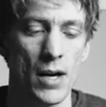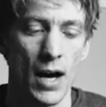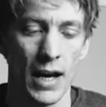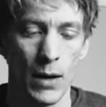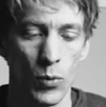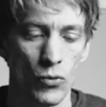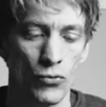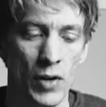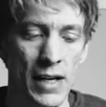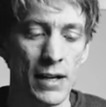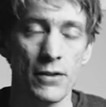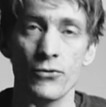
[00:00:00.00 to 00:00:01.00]
and I will
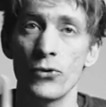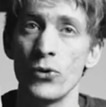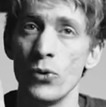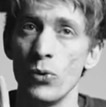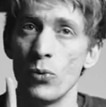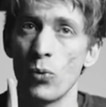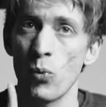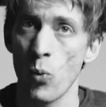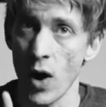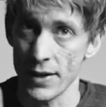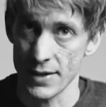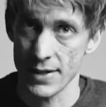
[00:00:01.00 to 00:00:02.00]
read it through
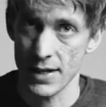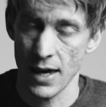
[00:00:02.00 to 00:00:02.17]
once,